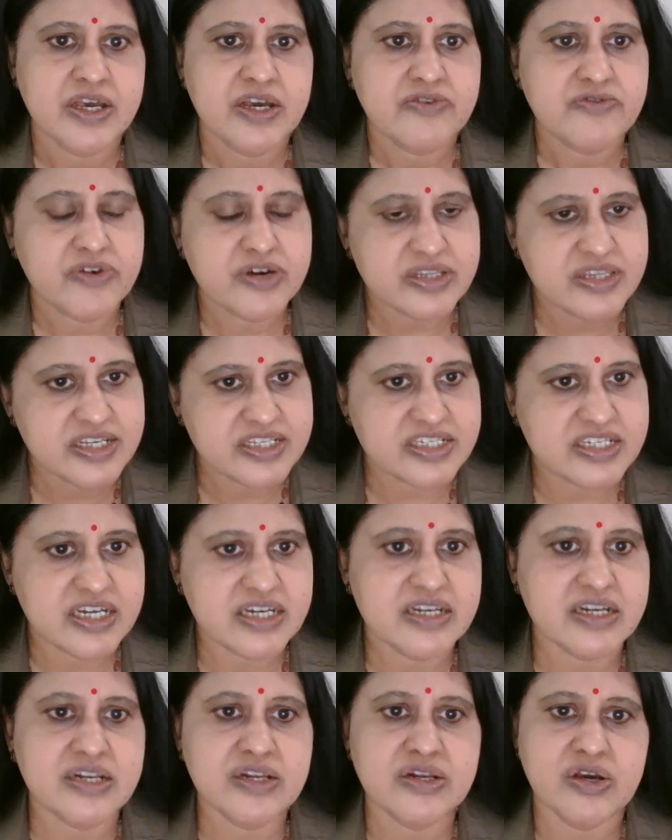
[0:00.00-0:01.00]
For the
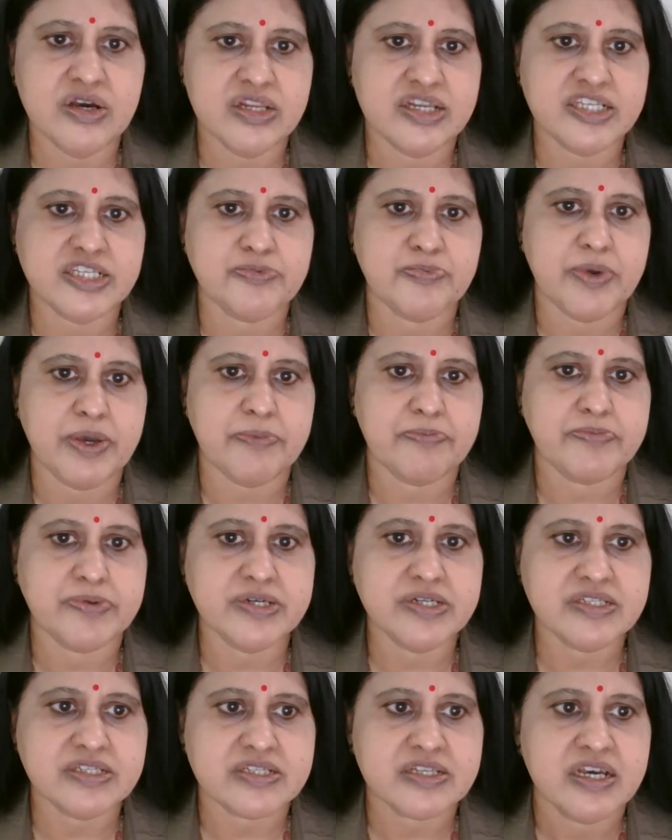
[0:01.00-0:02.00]
general knowledge
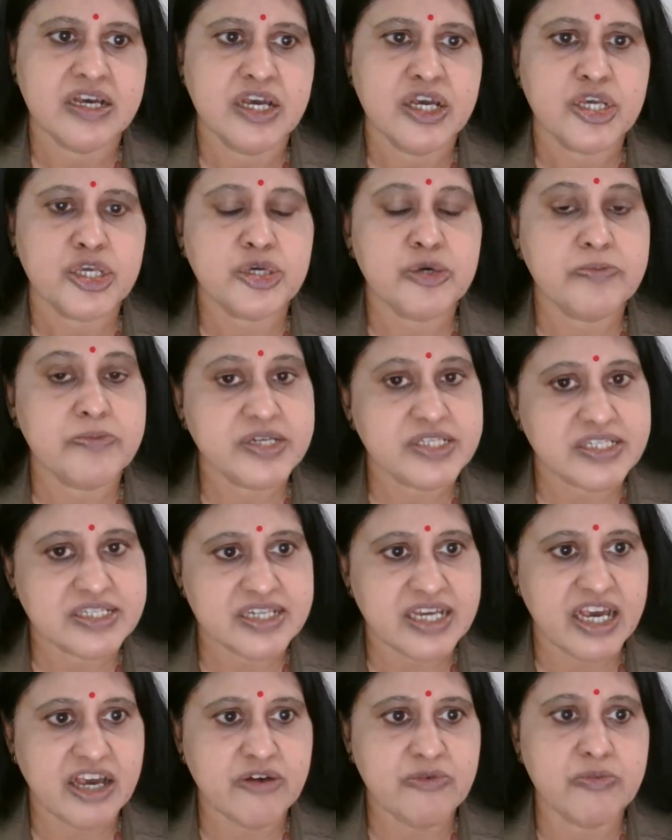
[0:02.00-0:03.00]
papers, you must
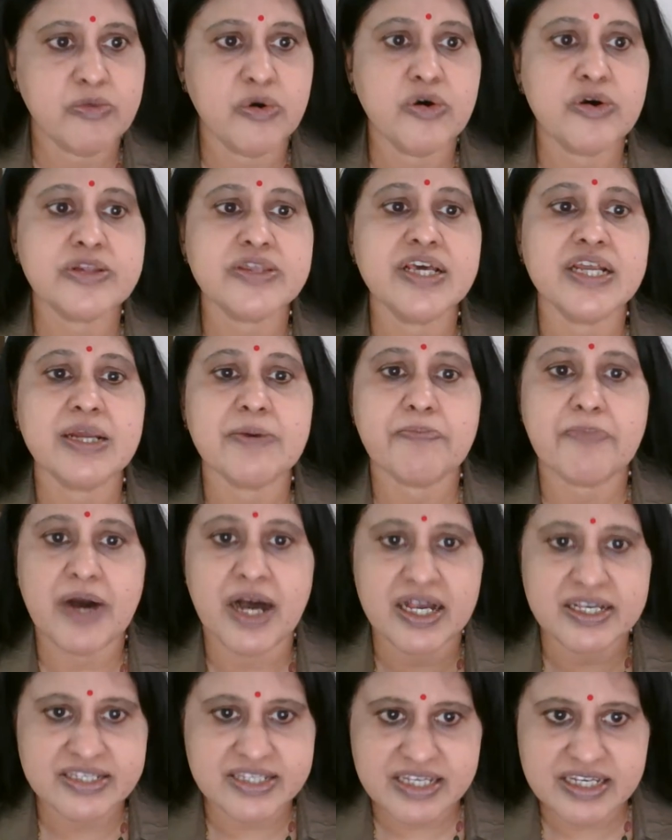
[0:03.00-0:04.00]
have more than a
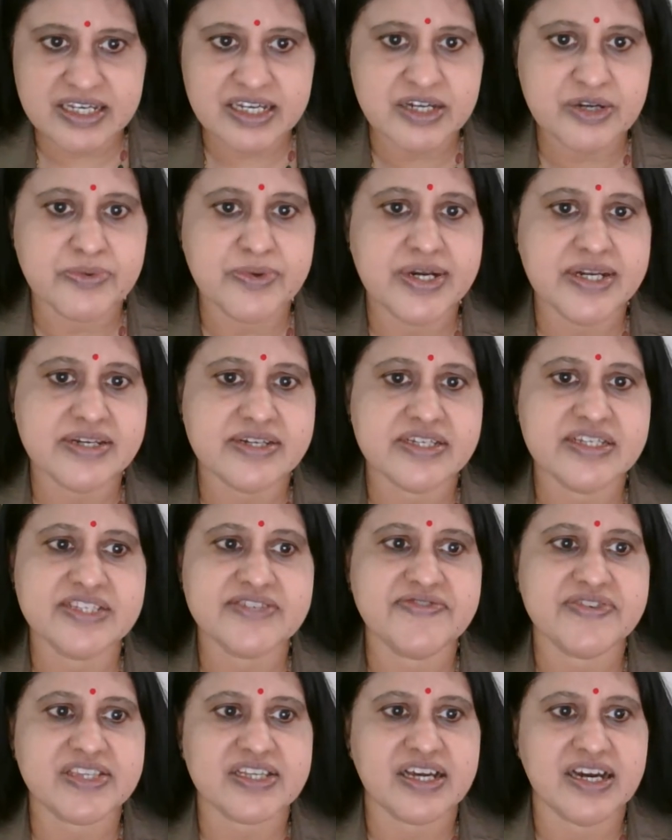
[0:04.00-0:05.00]
passing acquaintance
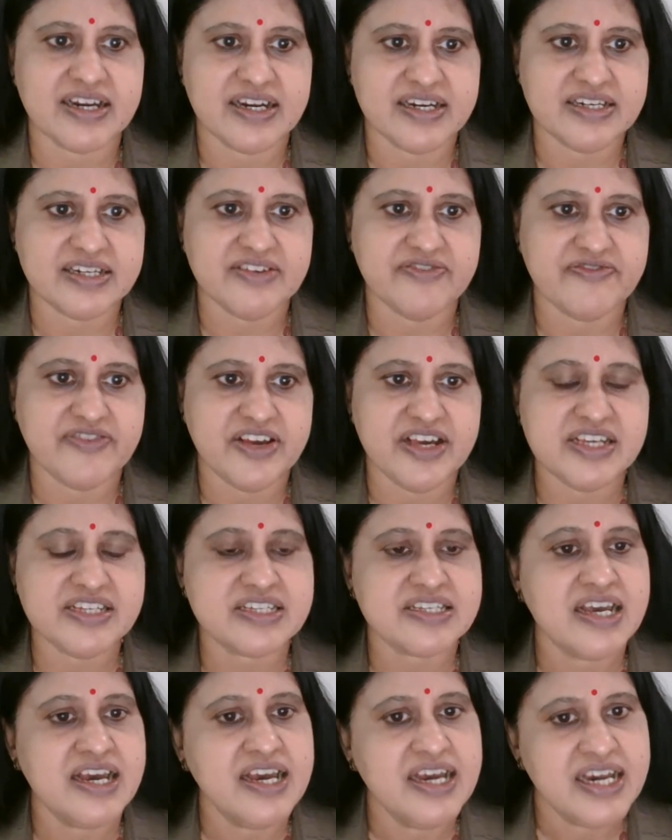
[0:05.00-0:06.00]
with current affairs,
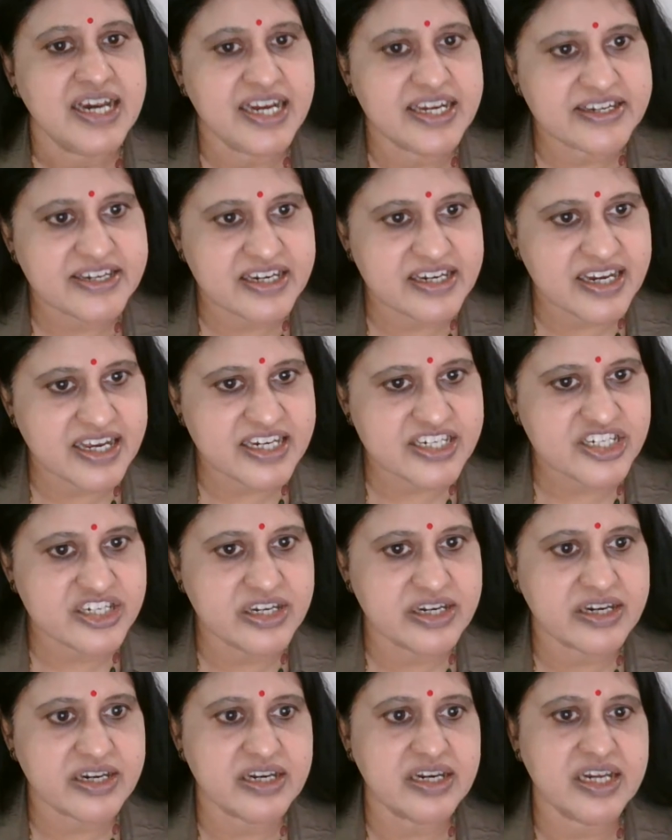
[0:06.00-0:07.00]
international
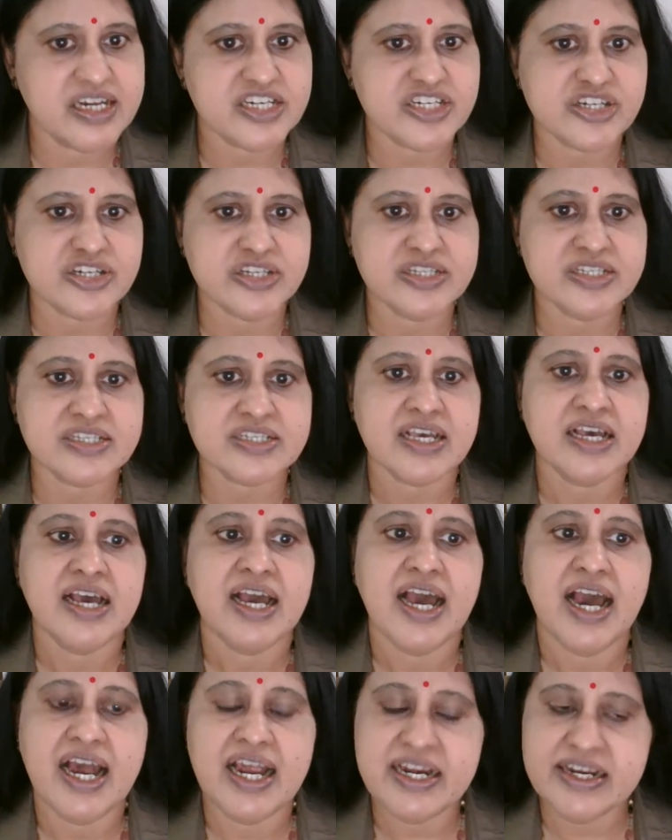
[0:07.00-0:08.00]
relations,
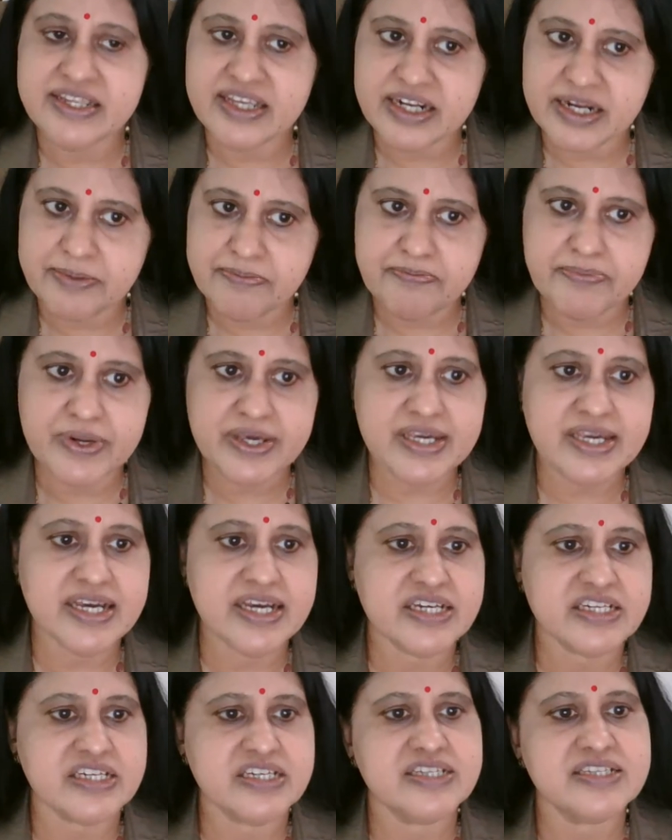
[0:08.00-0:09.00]
and their
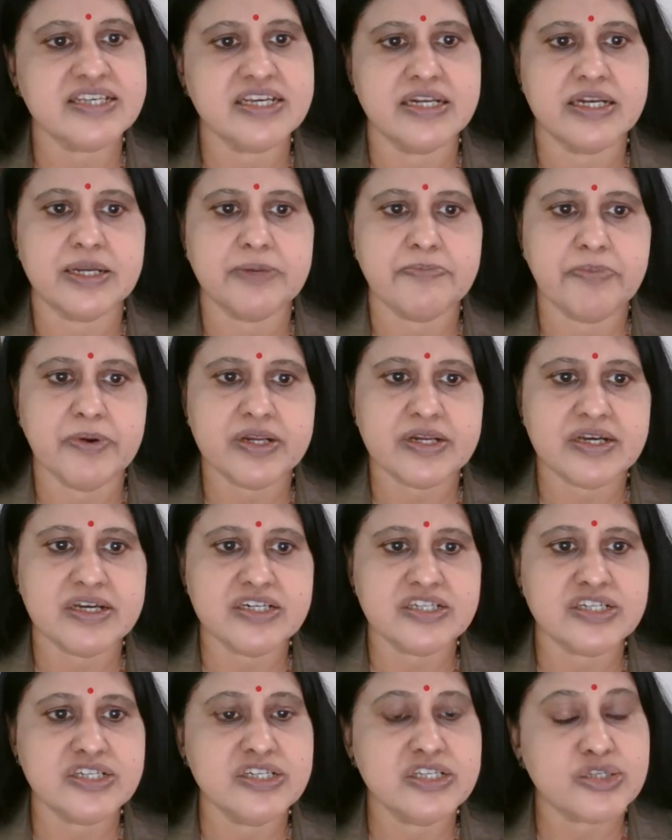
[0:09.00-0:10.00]
implications and
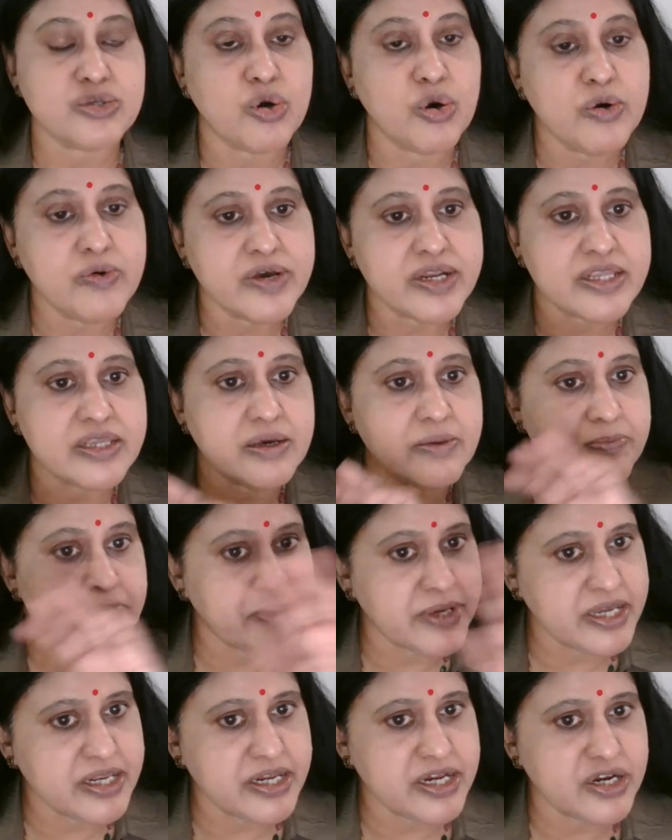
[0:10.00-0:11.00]
repercussions over the
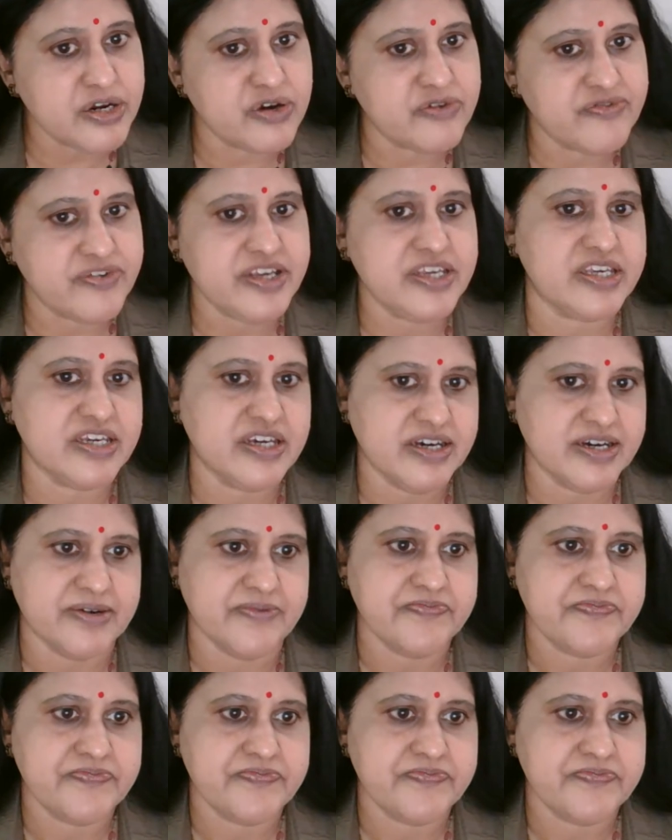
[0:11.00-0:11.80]
period of a year.